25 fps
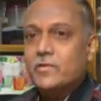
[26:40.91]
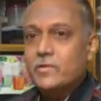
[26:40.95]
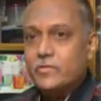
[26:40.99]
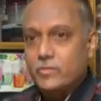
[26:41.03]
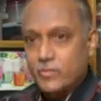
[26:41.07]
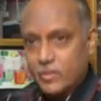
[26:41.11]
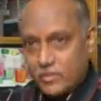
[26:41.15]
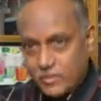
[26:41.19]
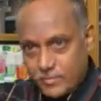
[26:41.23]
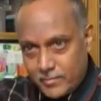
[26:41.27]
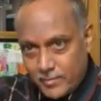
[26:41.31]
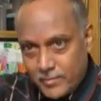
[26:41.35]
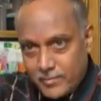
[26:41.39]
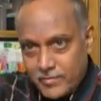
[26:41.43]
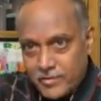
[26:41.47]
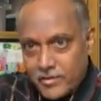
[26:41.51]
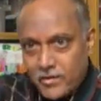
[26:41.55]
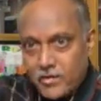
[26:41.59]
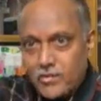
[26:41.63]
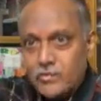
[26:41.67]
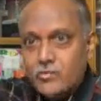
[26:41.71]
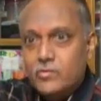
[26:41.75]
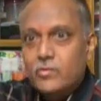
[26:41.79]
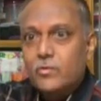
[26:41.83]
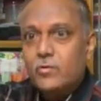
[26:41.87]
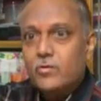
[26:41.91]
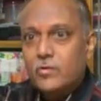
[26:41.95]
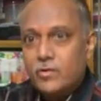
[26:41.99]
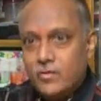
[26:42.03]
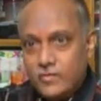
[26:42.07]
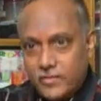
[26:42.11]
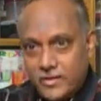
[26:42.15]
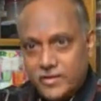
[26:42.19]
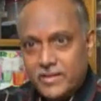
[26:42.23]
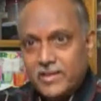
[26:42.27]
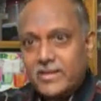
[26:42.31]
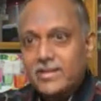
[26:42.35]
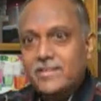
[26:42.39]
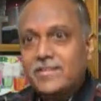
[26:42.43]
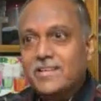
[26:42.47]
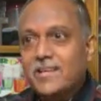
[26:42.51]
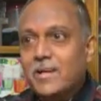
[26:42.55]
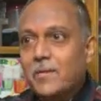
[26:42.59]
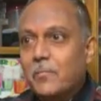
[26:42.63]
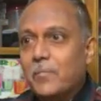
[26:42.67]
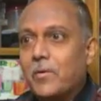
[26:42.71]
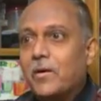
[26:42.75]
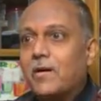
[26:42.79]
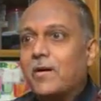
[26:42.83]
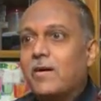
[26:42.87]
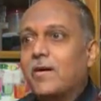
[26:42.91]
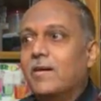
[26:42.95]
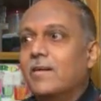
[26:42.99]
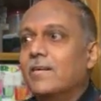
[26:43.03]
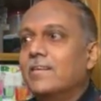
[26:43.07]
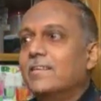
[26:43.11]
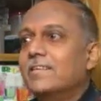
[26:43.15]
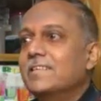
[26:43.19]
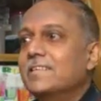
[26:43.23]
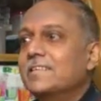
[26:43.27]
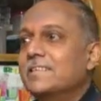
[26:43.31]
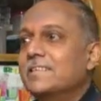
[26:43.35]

So I showed the papers. All sold. Everything is there. Pakka.